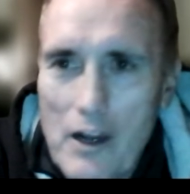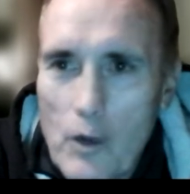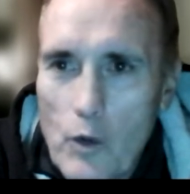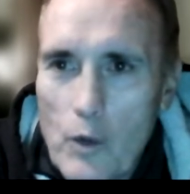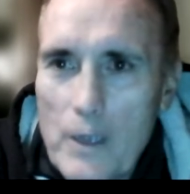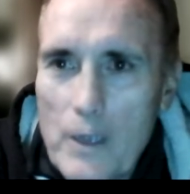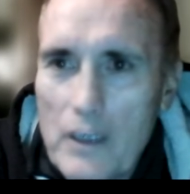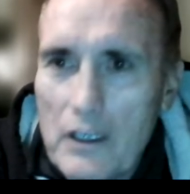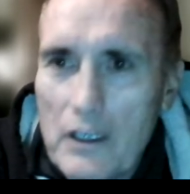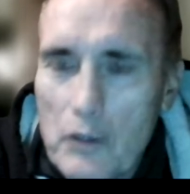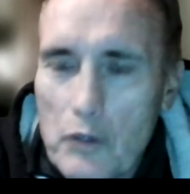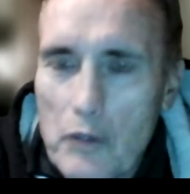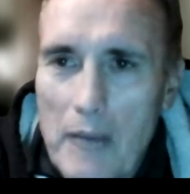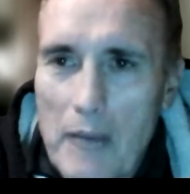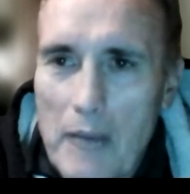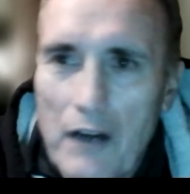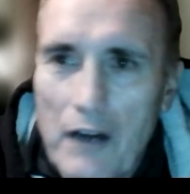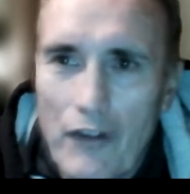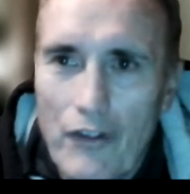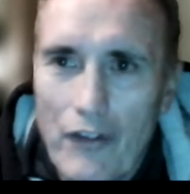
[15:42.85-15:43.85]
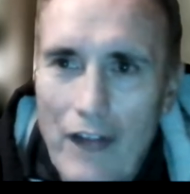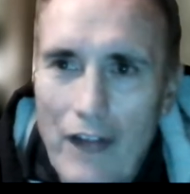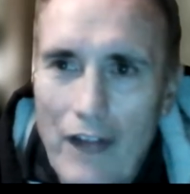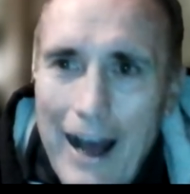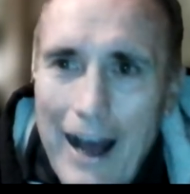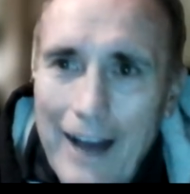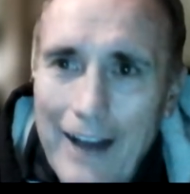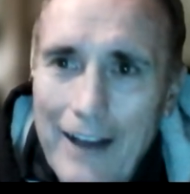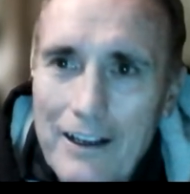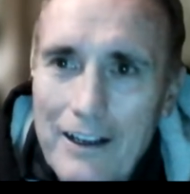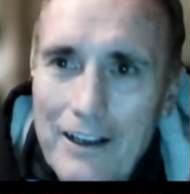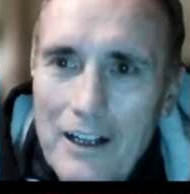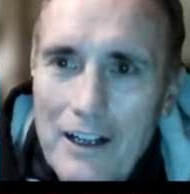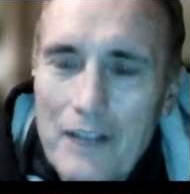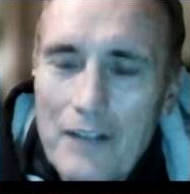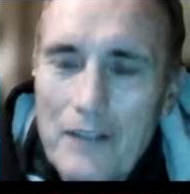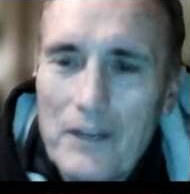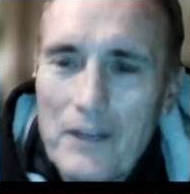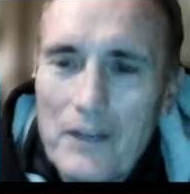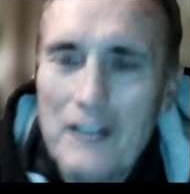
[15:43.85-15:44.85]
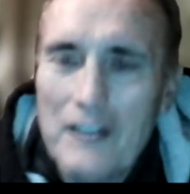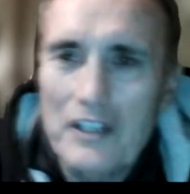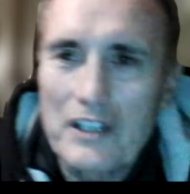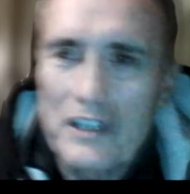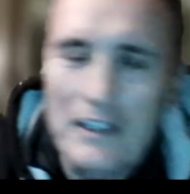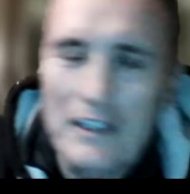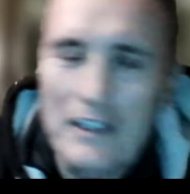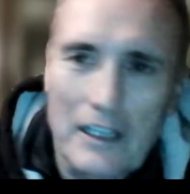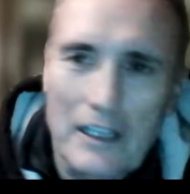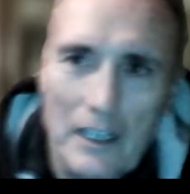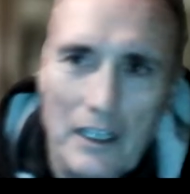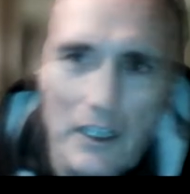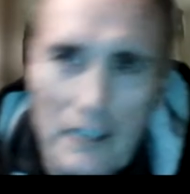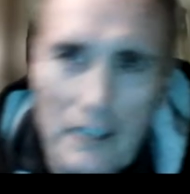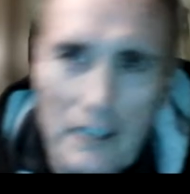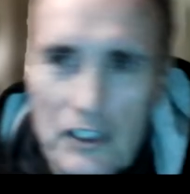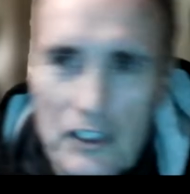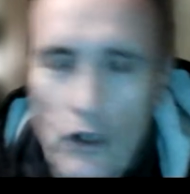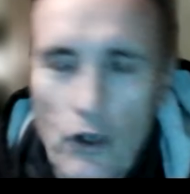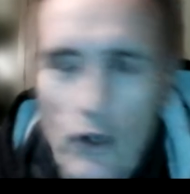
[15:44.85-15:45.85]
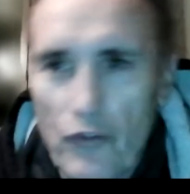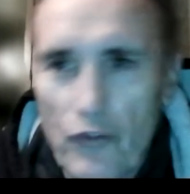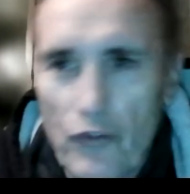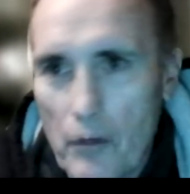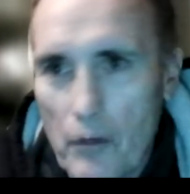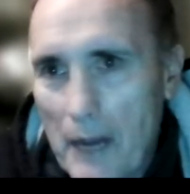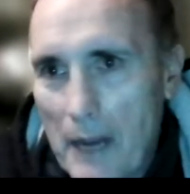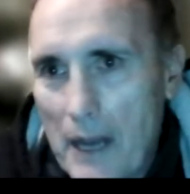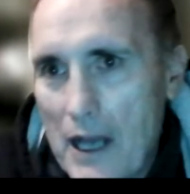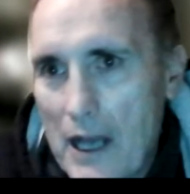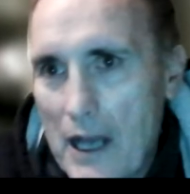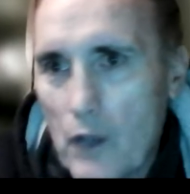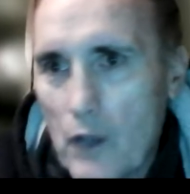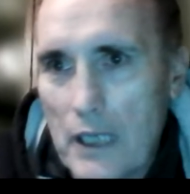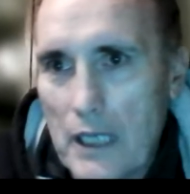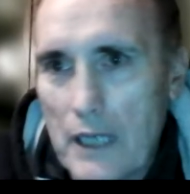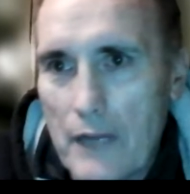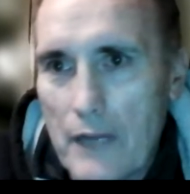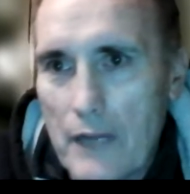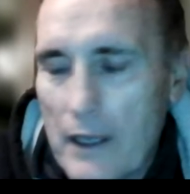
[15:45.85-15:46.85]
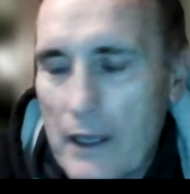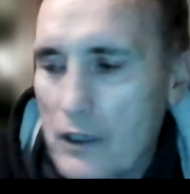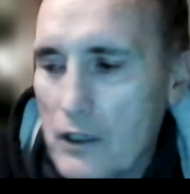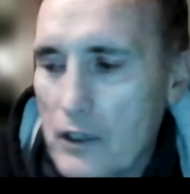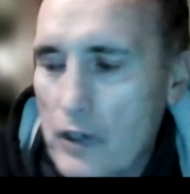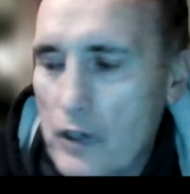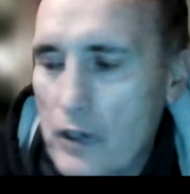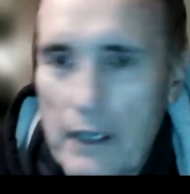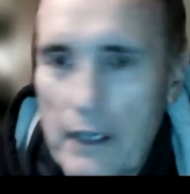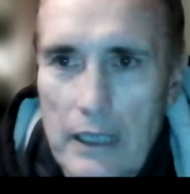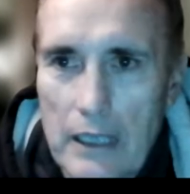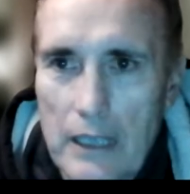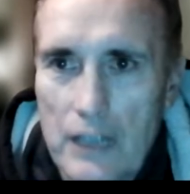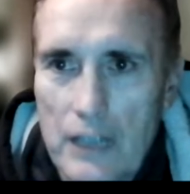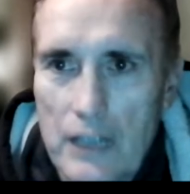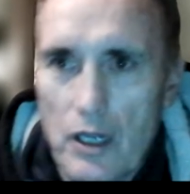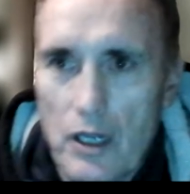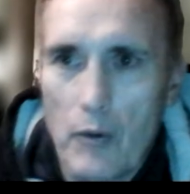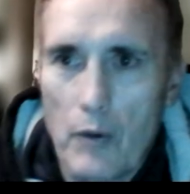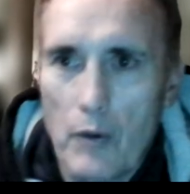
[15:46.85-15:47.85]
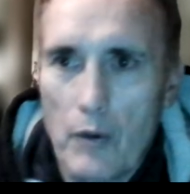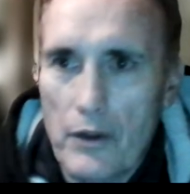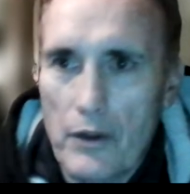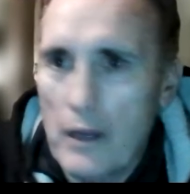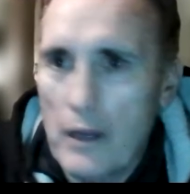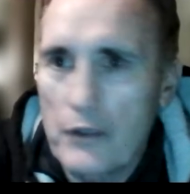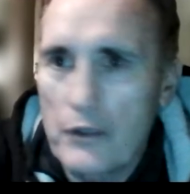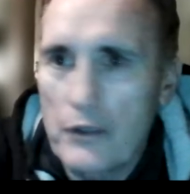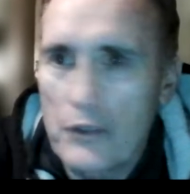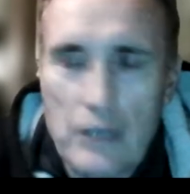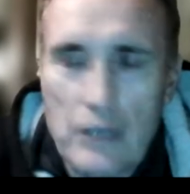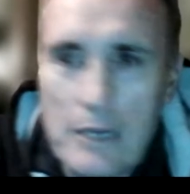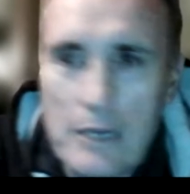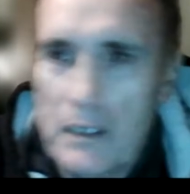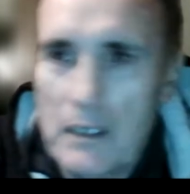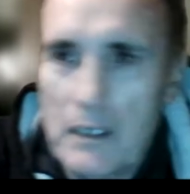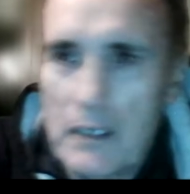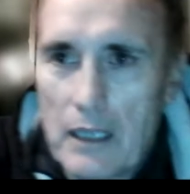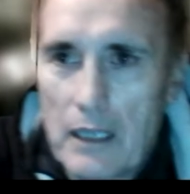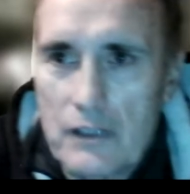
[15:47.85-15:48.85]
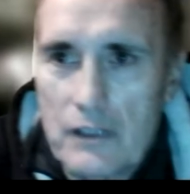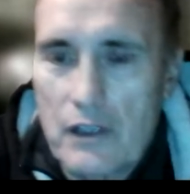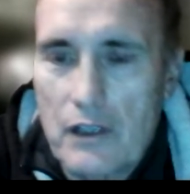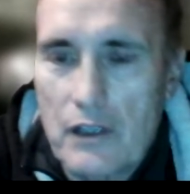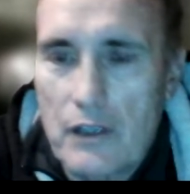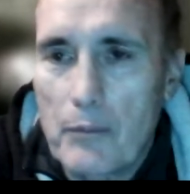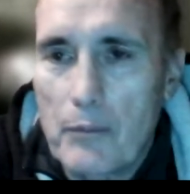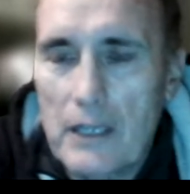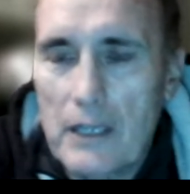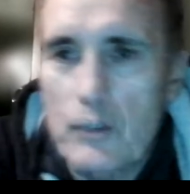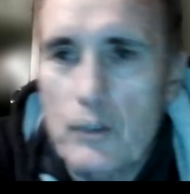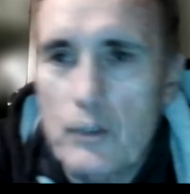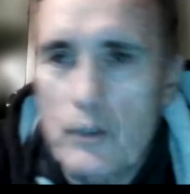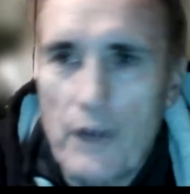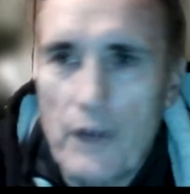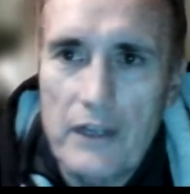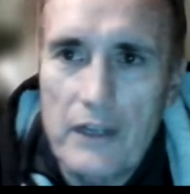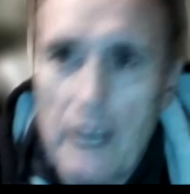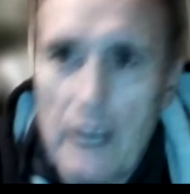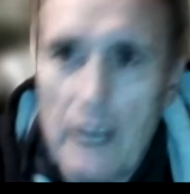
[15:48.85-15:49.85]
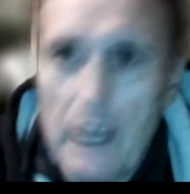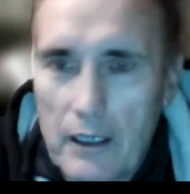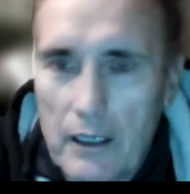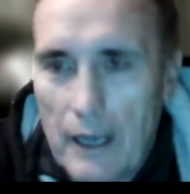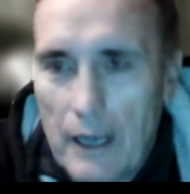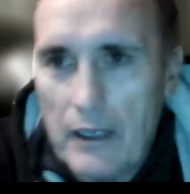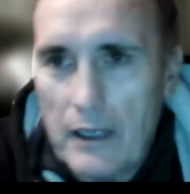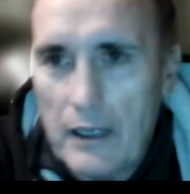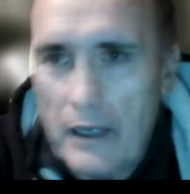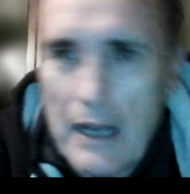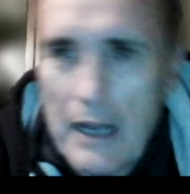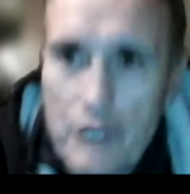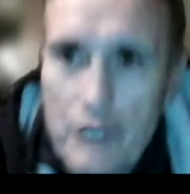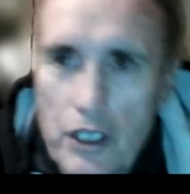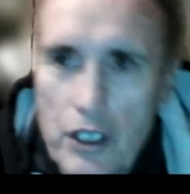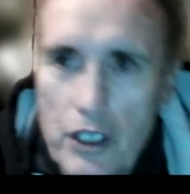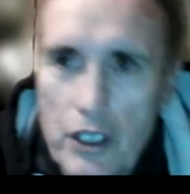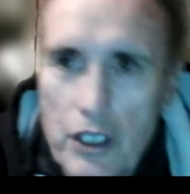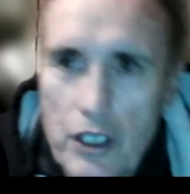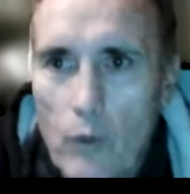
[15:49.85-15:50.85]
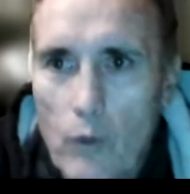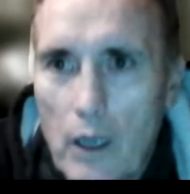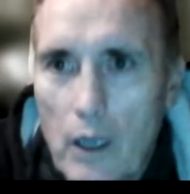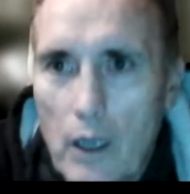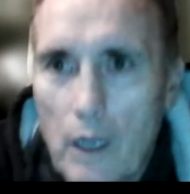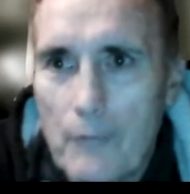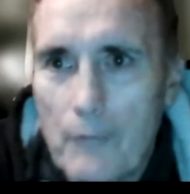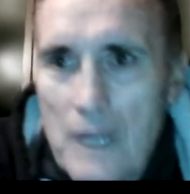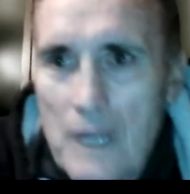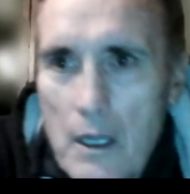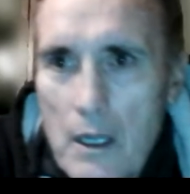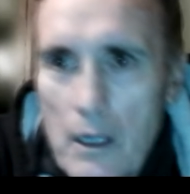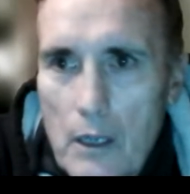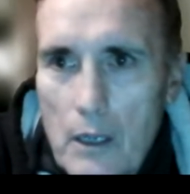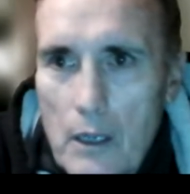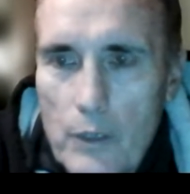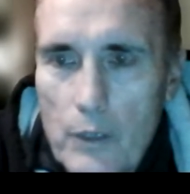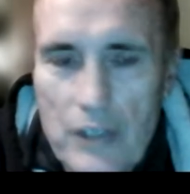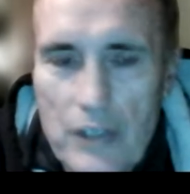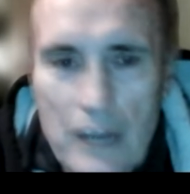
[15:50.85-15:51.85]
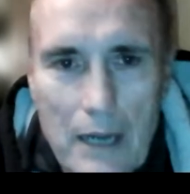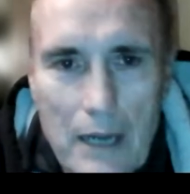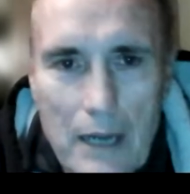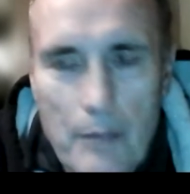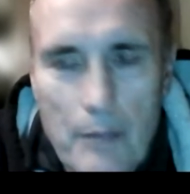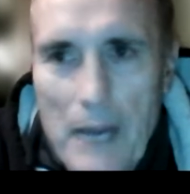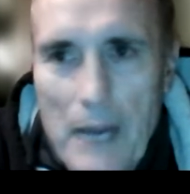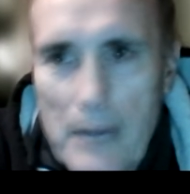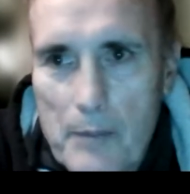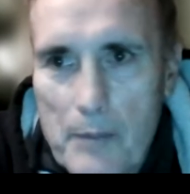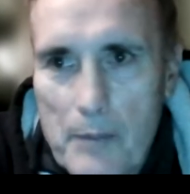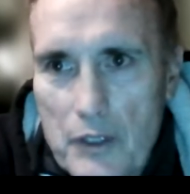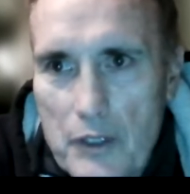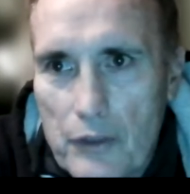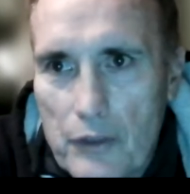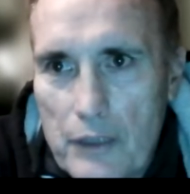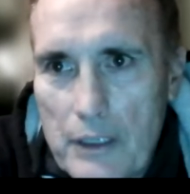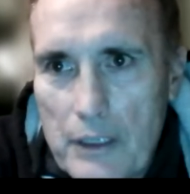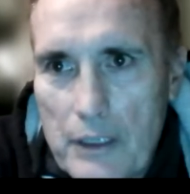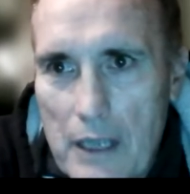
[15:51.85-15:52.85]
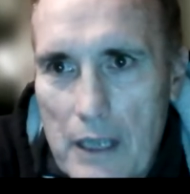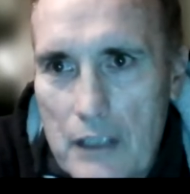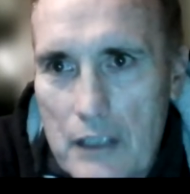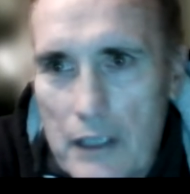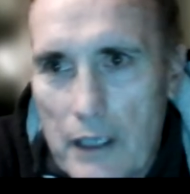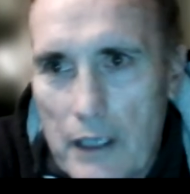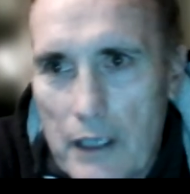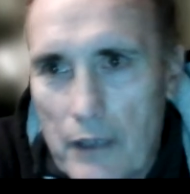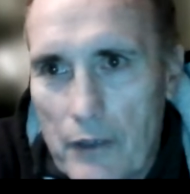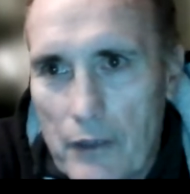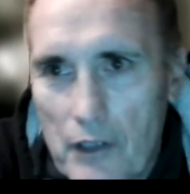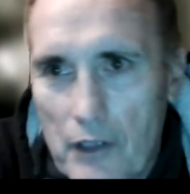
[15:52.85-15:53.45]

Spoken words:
We can do better than that. I said, let's go for a buyout, and then I'll try to catch on with another team and someplace where I think I can have a shot. Well, we signed the papers, and 3 days later, the